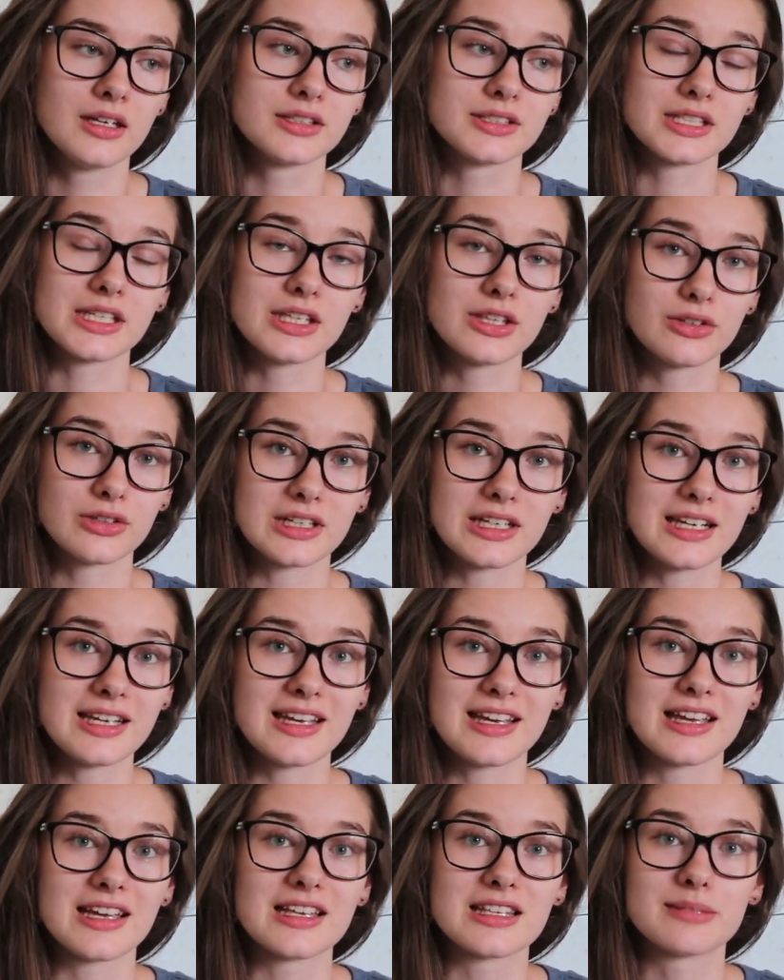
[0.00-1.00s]

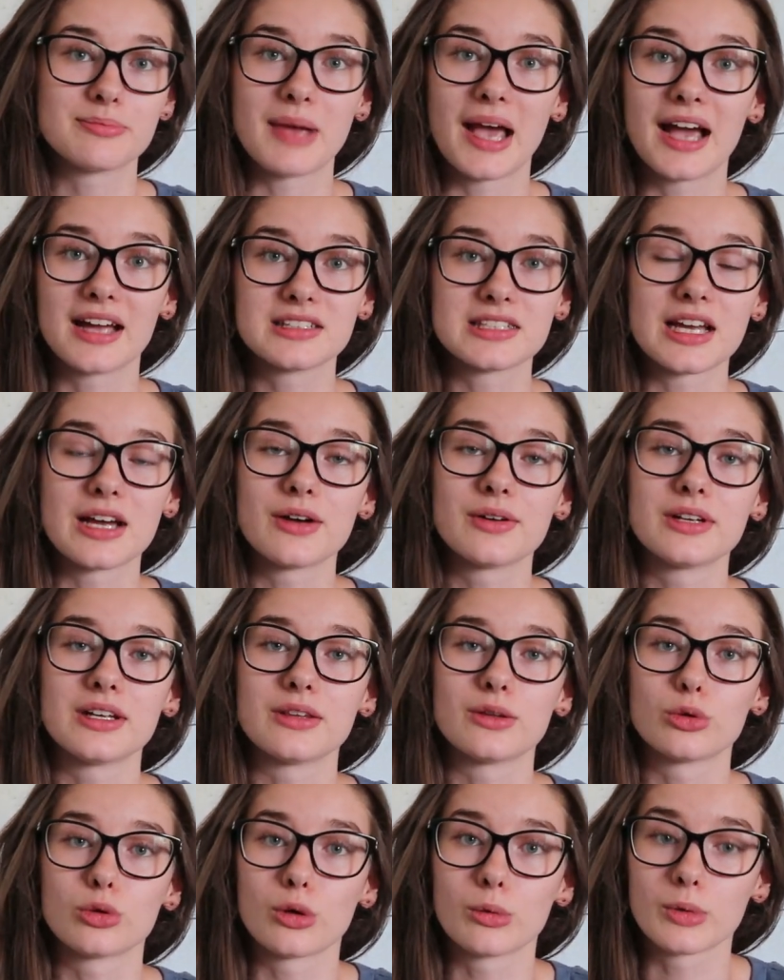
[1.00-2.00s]
T3 is back down
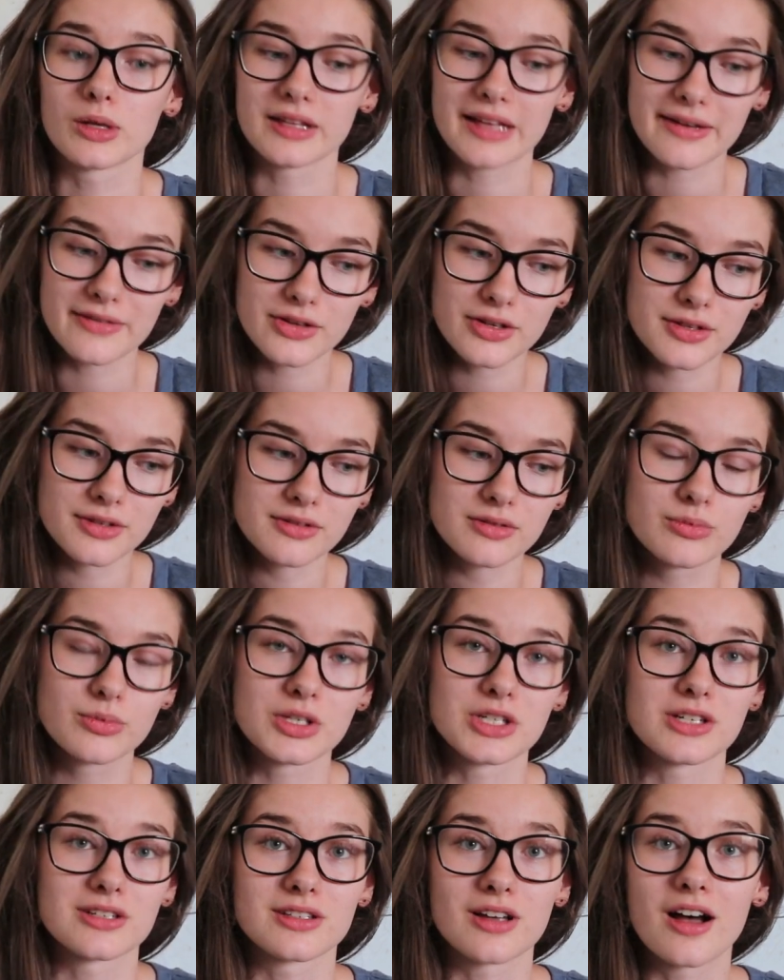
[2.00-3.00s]
in the normal level,
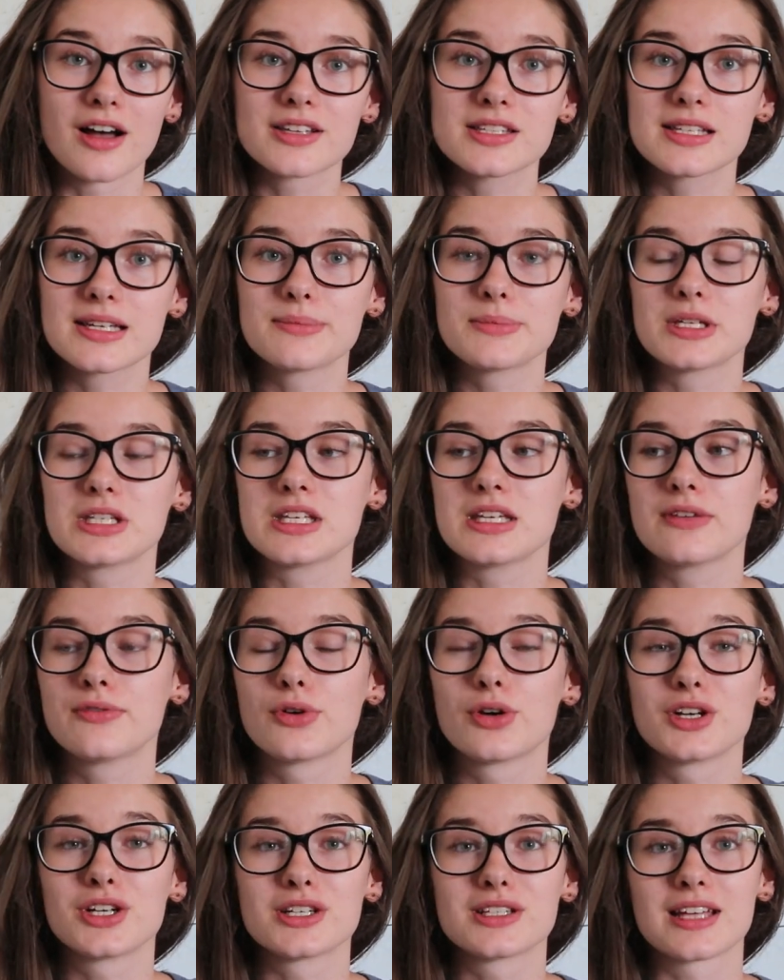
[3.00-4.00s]
which is awesome. The
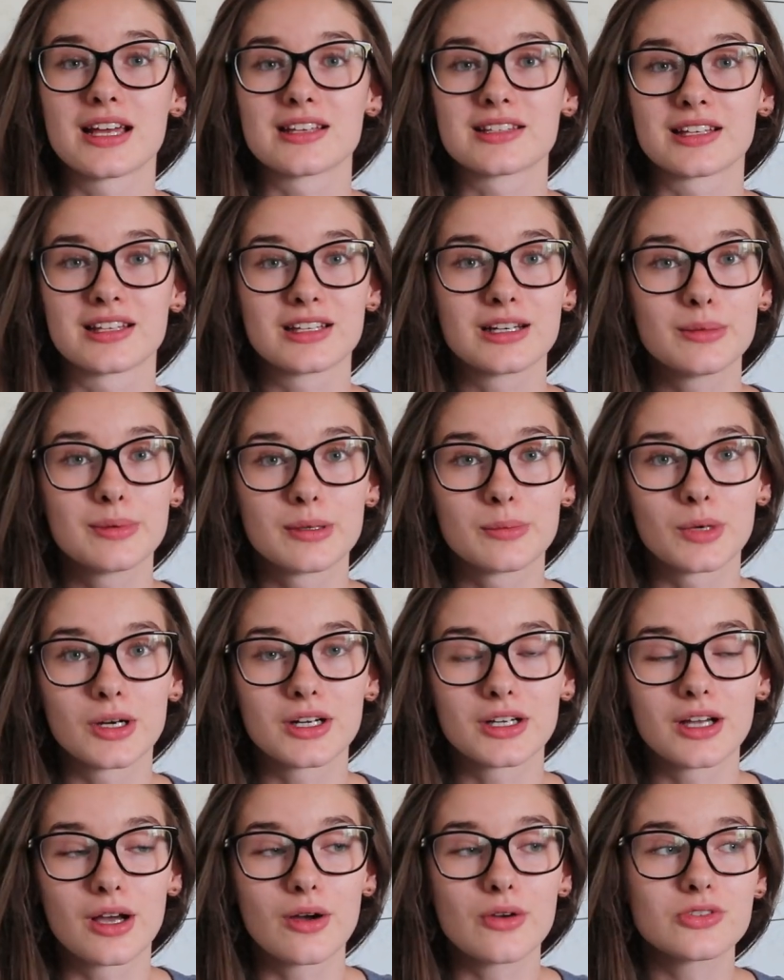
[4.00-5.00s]
T4 just has a little bit more
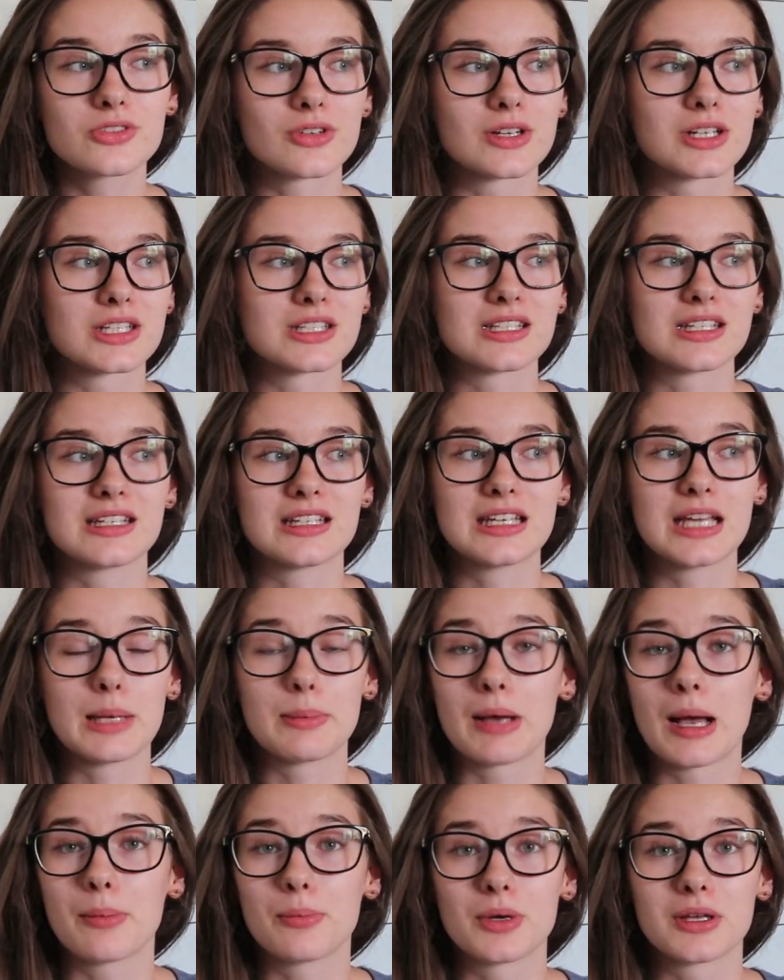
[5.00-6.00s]
to go, so I just need to
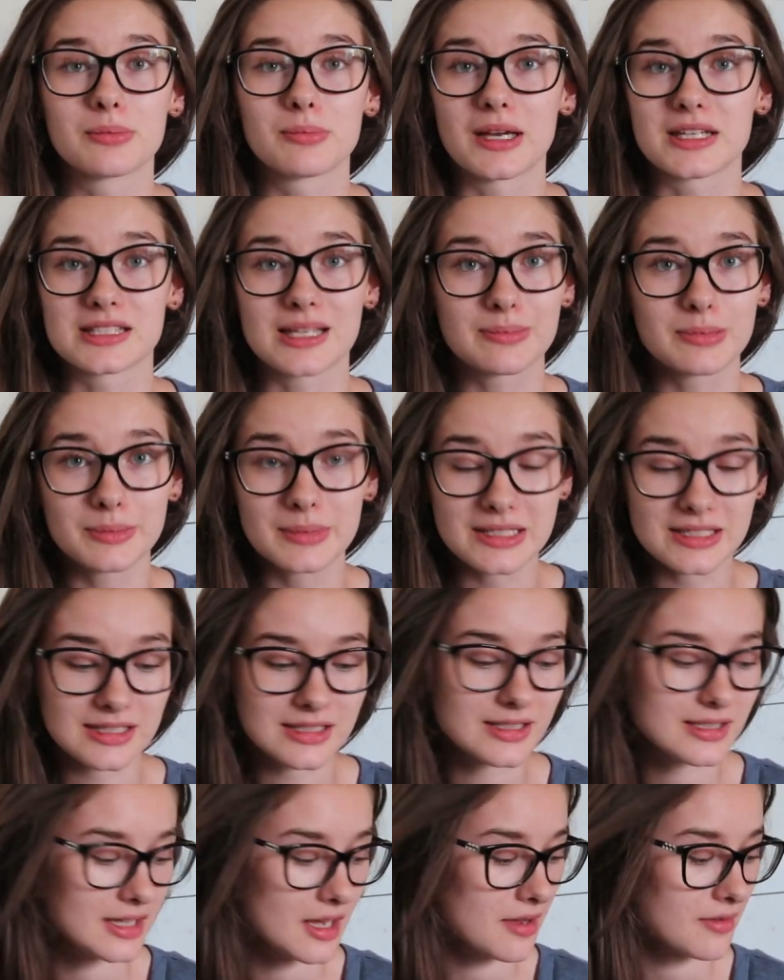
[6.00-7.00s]
keep up with my supplements
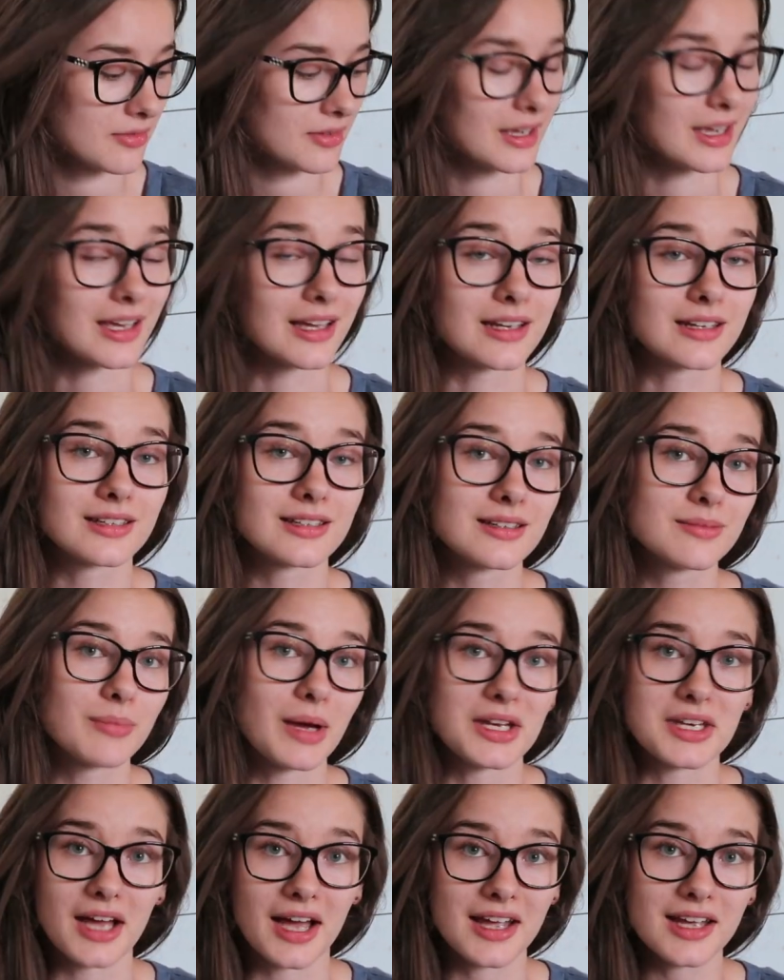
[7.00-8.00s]
and stuff and
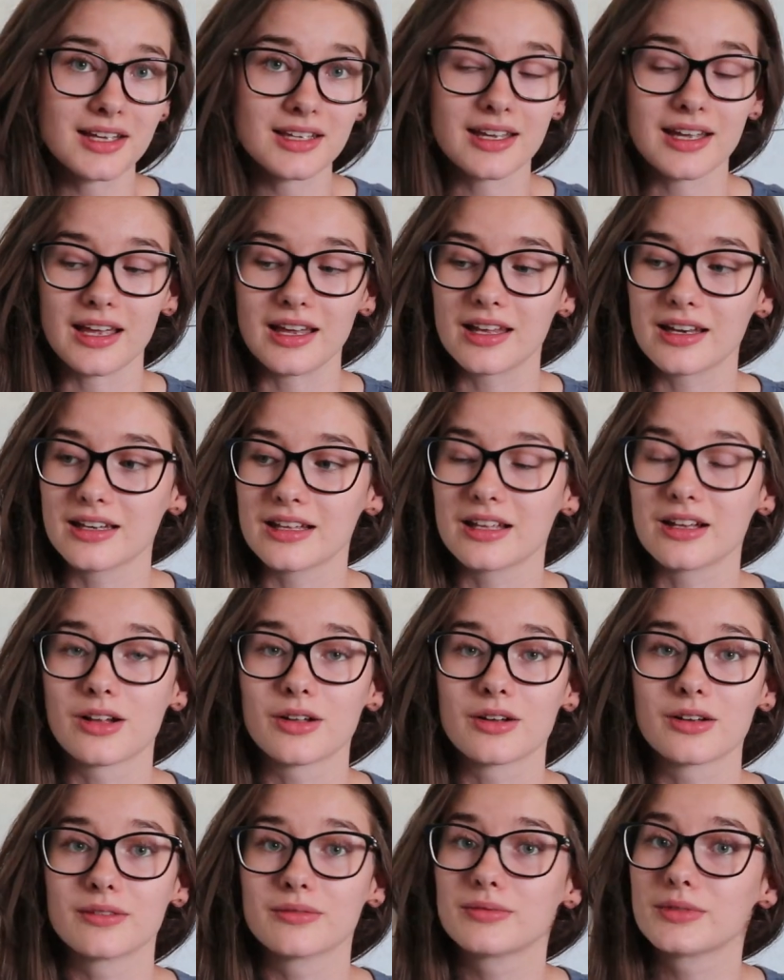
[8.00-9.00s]
my diet, and
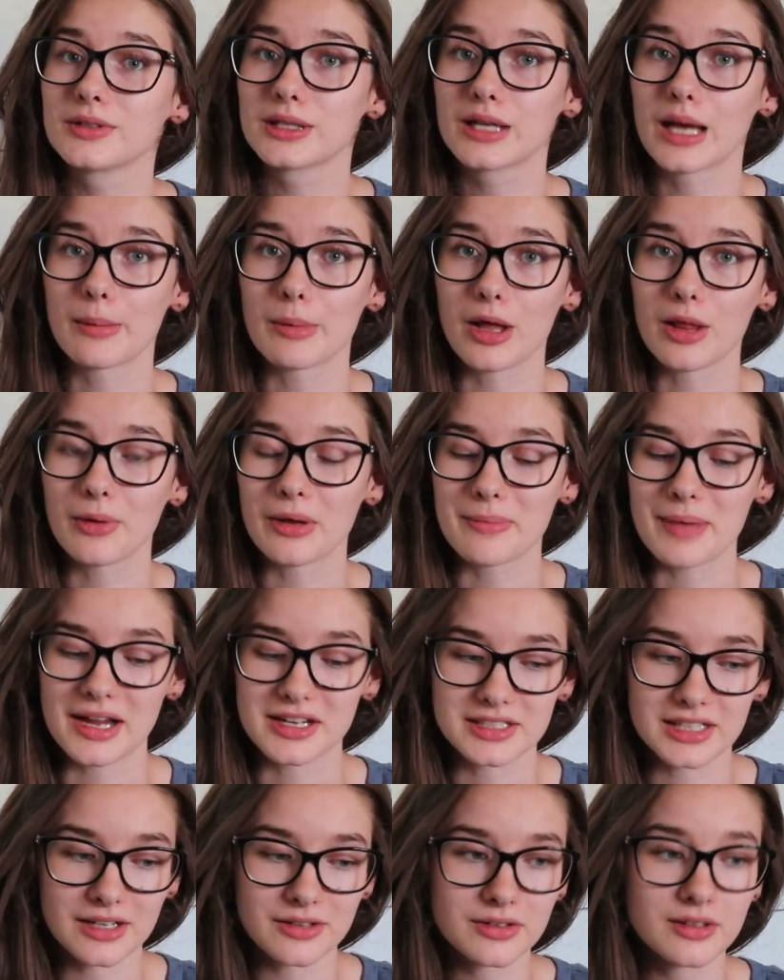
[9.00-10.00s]
it'll come all the way
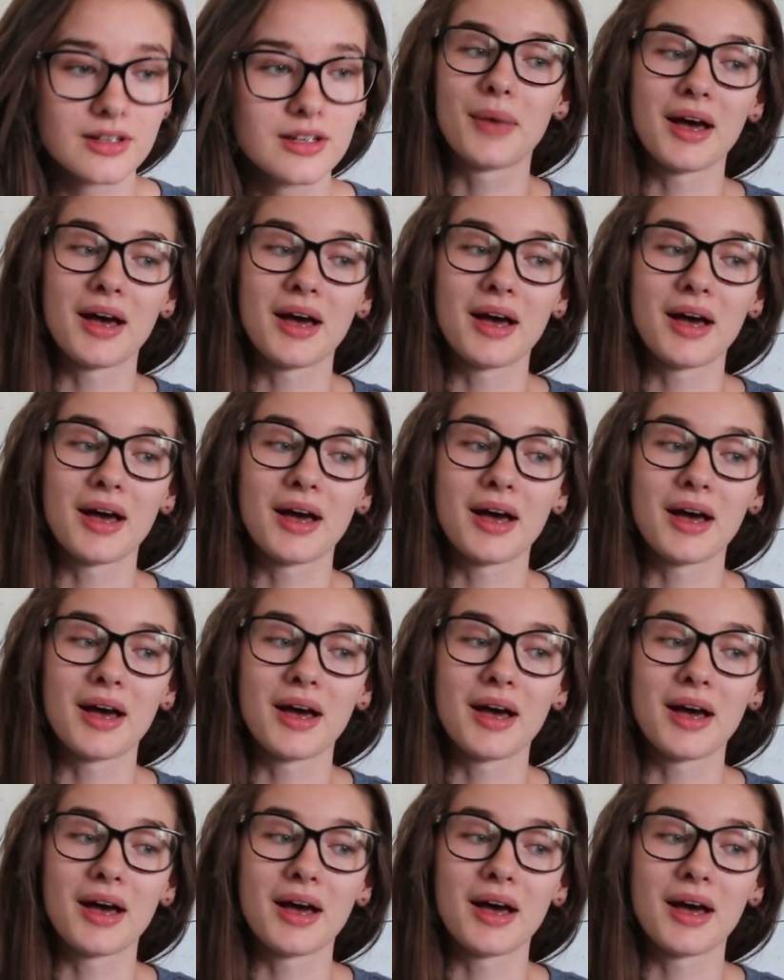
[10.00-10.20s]
back down.